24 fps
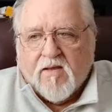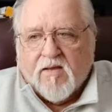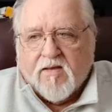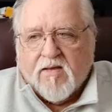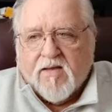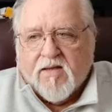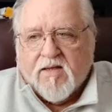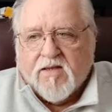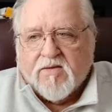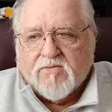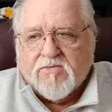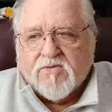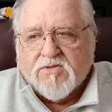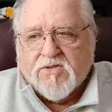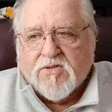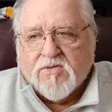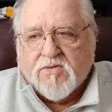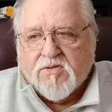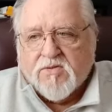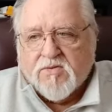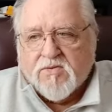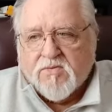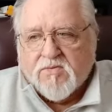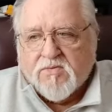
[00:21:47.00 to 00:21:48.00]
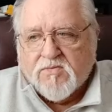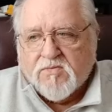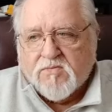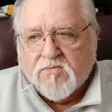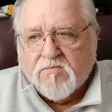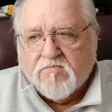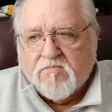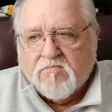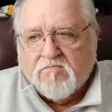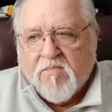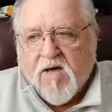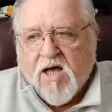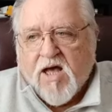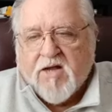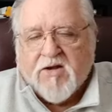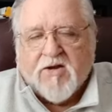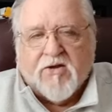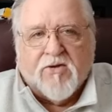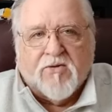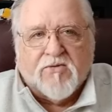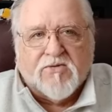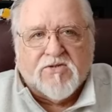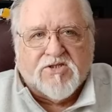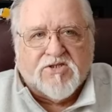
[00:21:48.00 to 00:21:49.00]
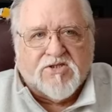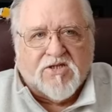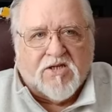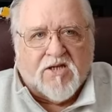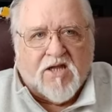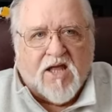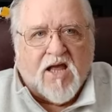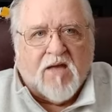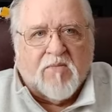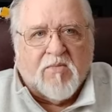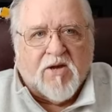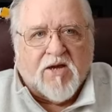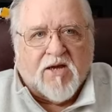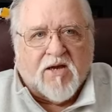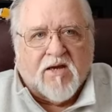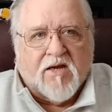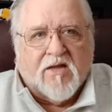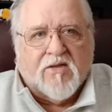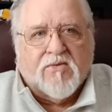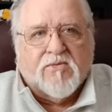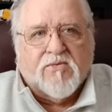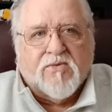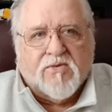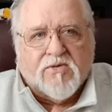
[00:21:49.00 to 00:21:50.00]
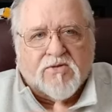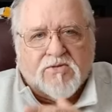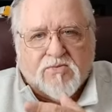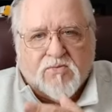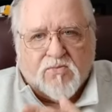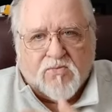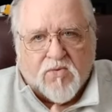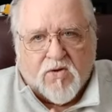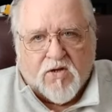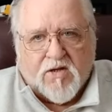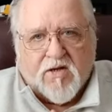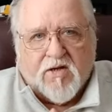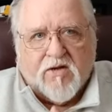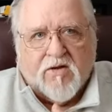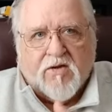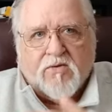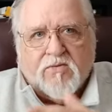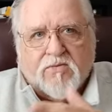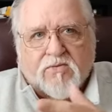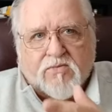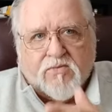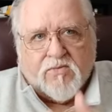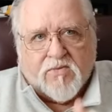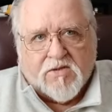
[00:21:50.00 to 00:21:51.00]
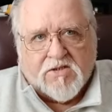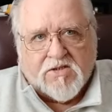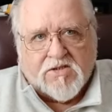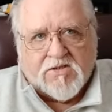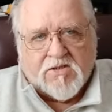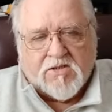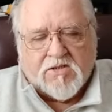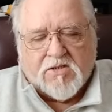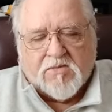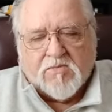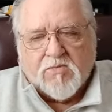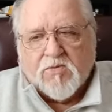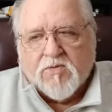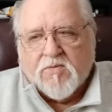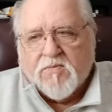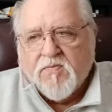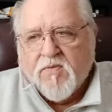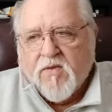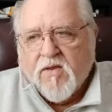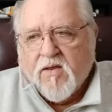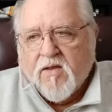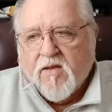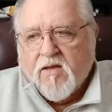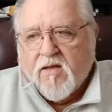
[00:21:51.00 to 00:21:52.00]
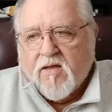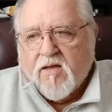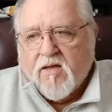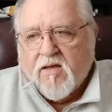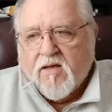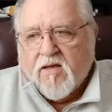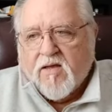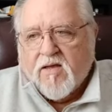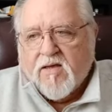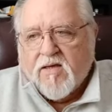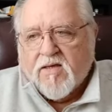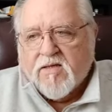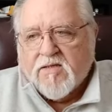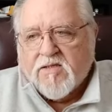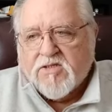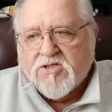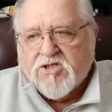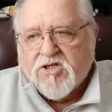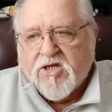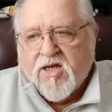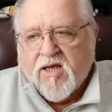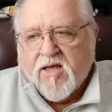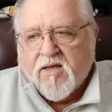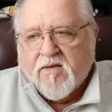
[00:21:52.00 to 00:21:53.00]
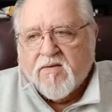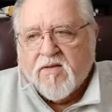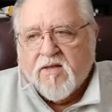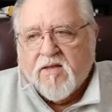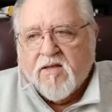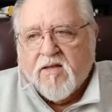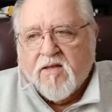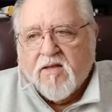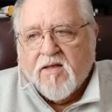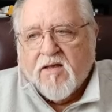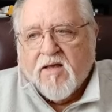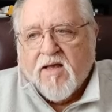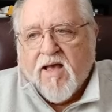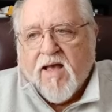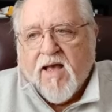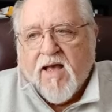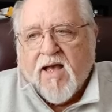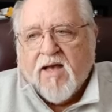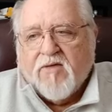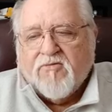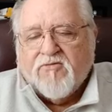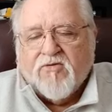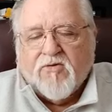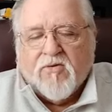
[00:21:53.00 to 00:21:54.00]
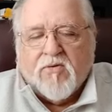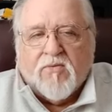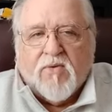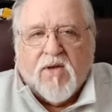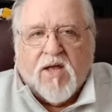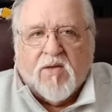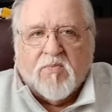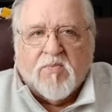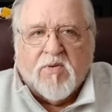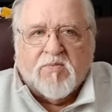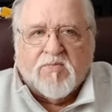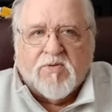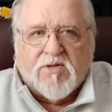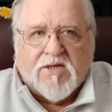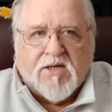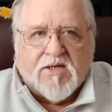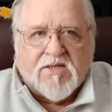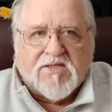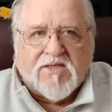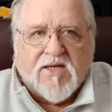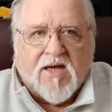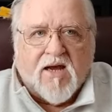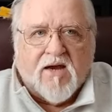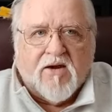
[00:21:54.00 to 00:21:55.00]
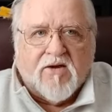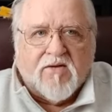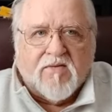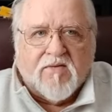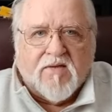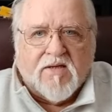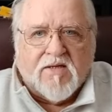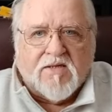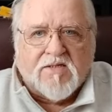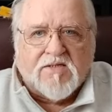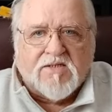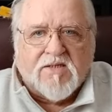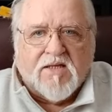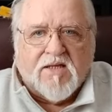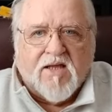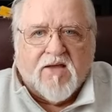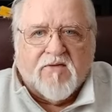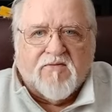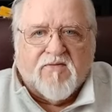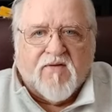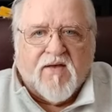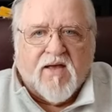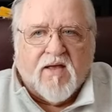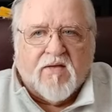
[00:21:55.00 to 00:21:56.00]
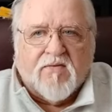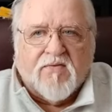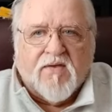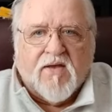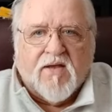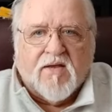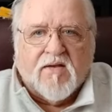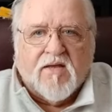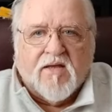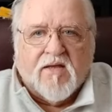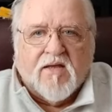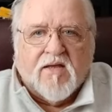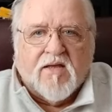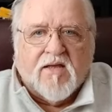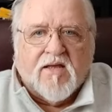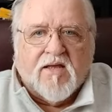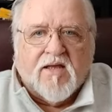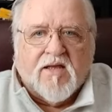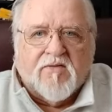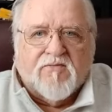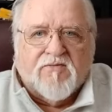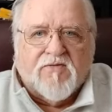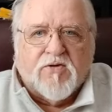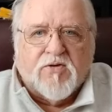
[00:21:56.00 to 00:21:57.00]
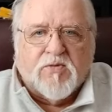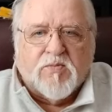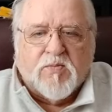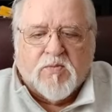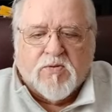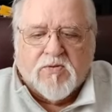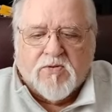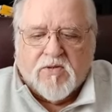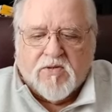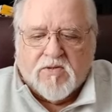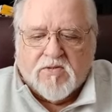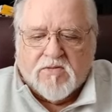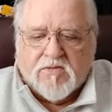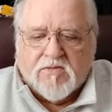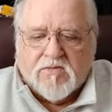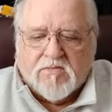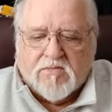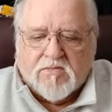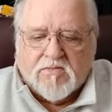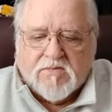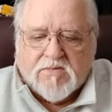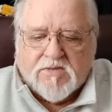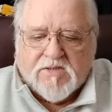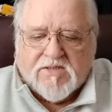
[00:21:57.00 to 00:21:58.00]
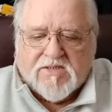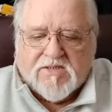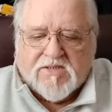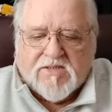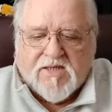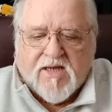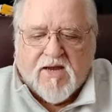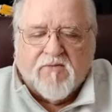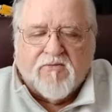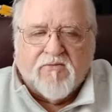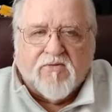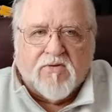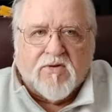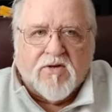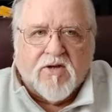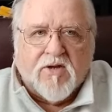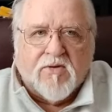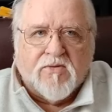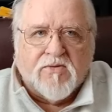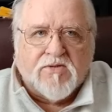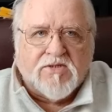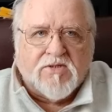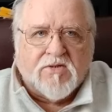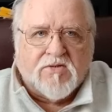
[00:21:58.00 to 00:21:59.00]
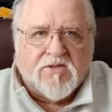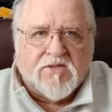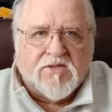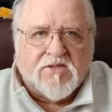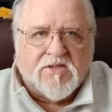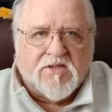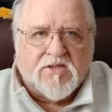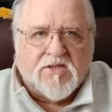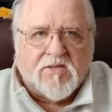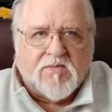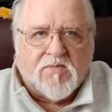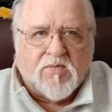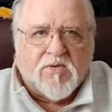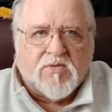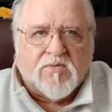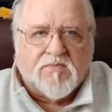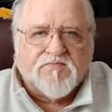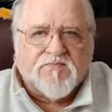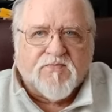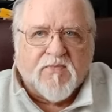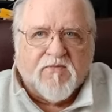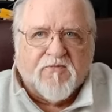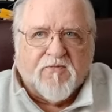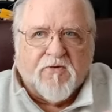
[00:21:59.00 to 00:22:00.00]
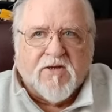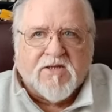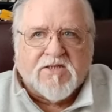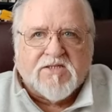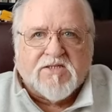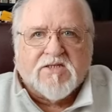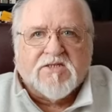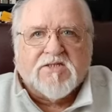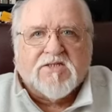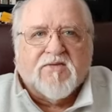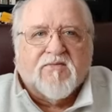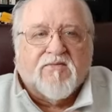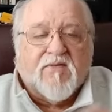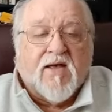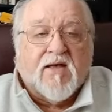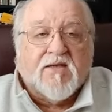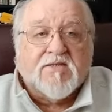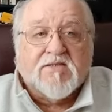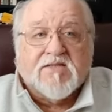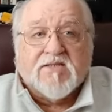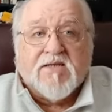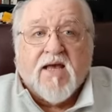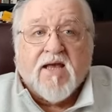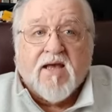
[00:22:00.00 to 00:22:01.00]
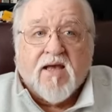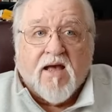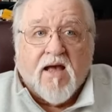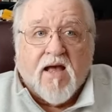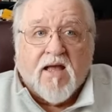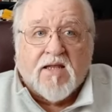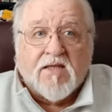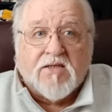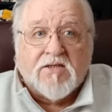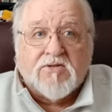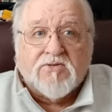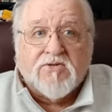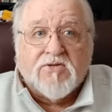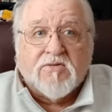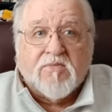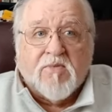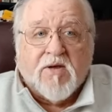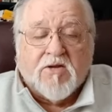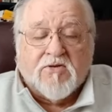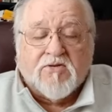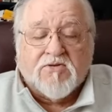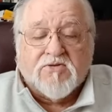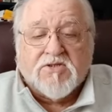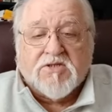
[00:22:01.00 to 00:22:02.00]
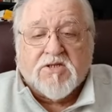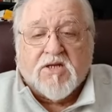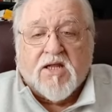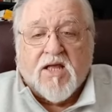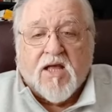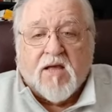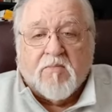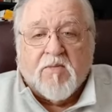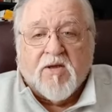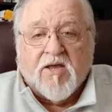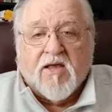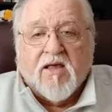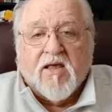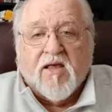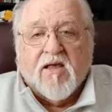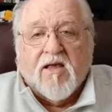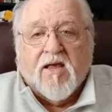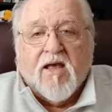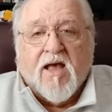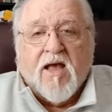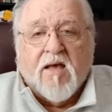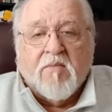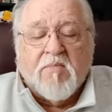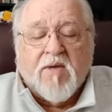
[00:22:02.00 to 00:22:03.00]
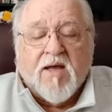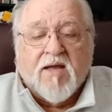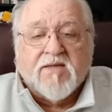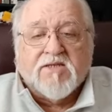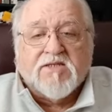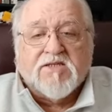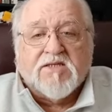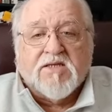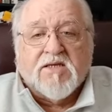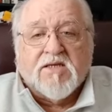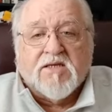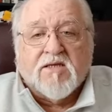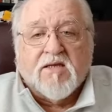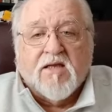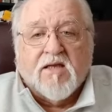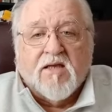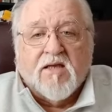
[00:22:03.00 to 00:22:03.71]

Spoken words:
and it was monosyllabic. In other words, one note, one syllable in the chant. After a while, people got tired of this, and they found that if you put several notes on a syllable, for instance, if I sang Alleluia monosyllabic, I might sing